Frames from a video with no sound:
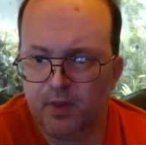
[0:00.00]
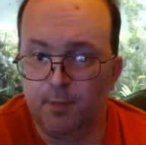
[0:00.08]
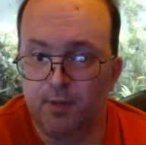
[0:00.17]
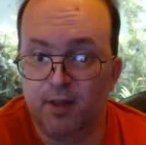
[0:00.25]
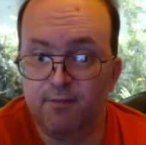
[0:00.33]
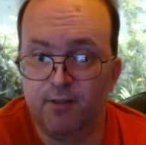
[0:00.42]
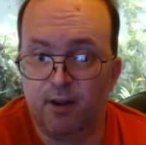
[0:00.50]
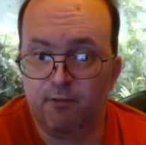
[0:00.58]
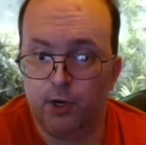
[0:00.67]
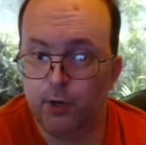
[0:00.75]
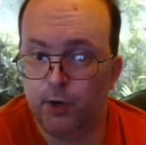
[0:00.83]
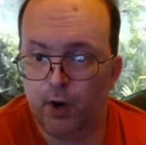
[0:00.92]
but they're
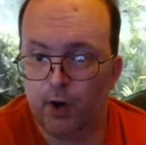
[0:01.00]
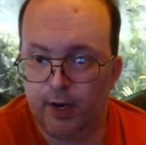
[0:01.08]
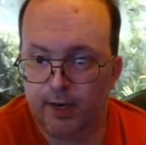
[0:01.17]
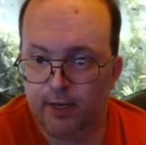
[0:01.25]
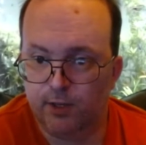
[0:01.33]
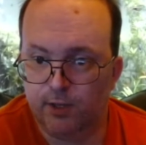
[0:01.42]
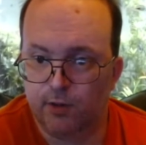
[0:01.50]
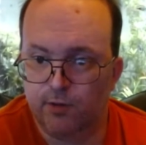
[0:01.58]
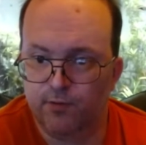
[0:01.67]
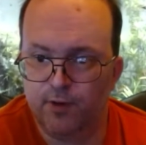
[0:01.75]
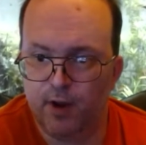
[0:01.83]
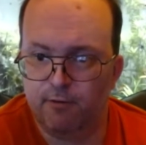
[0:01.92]
very good at hiding, so it's
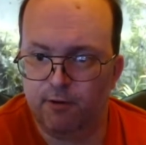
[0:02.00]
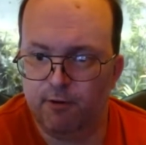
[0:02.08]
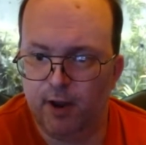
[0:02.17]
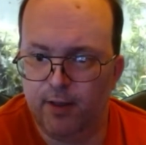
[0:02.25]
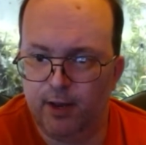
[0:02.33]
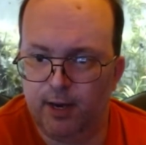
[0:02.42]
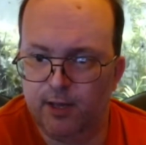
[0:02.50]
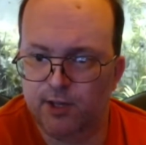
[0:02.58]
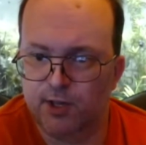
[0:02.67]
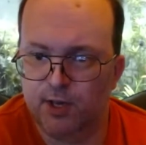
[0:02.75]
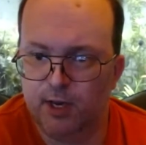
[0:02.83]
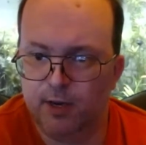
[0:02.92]
very rare they get
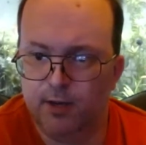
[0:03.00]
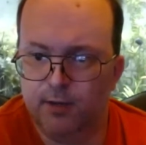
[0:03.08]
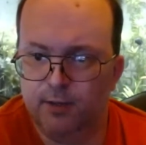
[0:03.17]
seen.